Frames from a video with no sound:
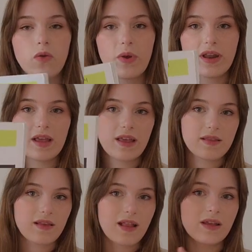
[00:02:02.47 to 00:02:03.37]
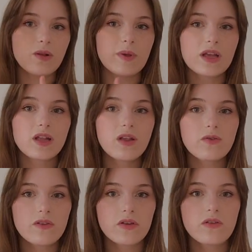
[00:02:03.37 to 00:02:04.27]
so when it gets a little bit
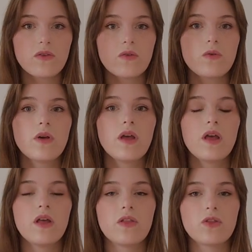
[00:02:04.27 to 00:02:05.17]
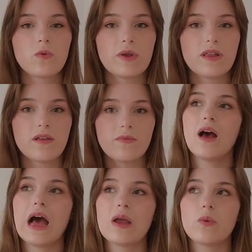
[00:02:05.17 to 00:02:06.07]
closer to the TOPIK test,
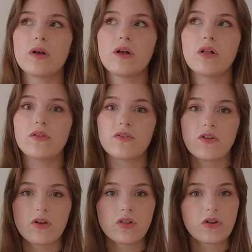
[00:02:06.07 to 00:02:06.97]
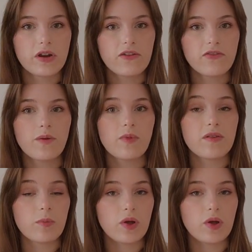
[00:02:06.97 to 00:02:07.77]
I will start learning from this